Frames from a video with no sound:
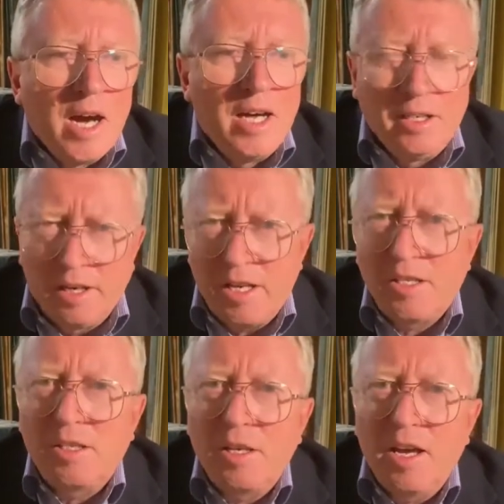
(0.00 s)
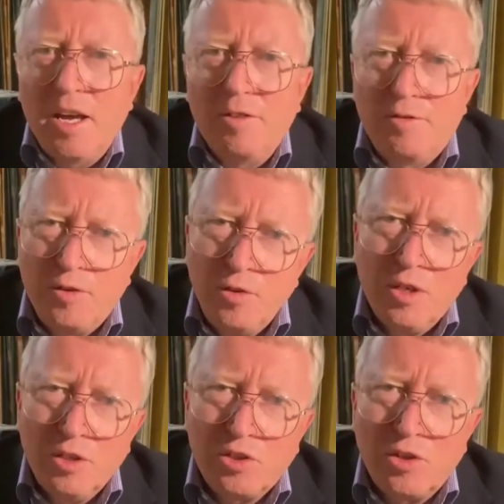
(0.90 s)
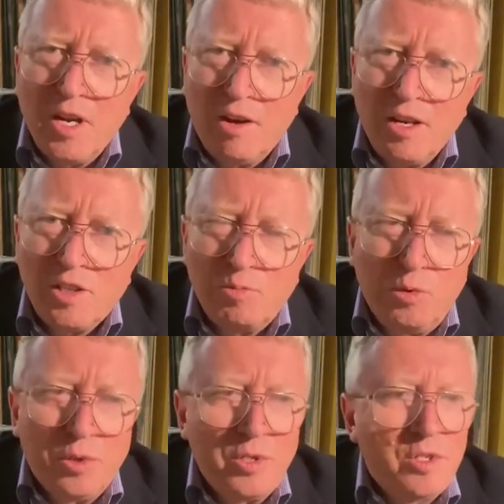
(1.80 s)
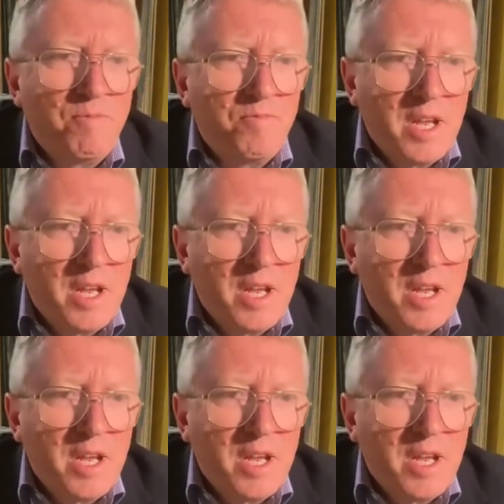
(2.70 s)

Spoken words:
unless our food industry, our exporters,